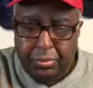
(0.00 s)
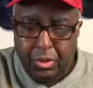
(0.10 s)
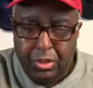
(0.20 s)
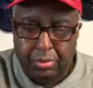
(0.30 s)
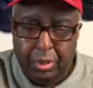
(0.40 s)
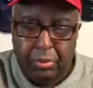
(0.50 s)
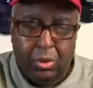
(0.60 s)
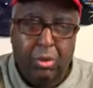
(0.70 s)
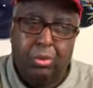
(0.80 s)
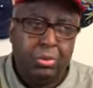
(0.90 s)
Some people,
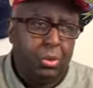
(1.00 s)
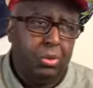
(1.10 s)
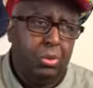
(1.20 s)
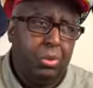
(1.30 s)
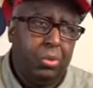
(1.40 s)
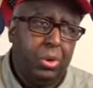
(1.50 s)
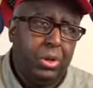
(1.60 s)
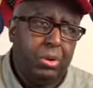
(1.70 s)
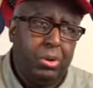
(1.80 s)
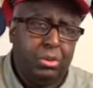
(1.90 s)
oh, no water
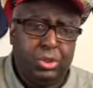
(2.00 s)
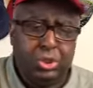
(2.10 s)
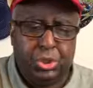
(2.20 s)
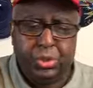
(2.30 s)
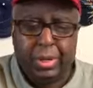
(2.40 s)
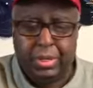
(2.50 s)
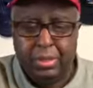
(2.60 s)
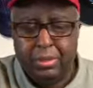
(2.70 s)
at all, just straight.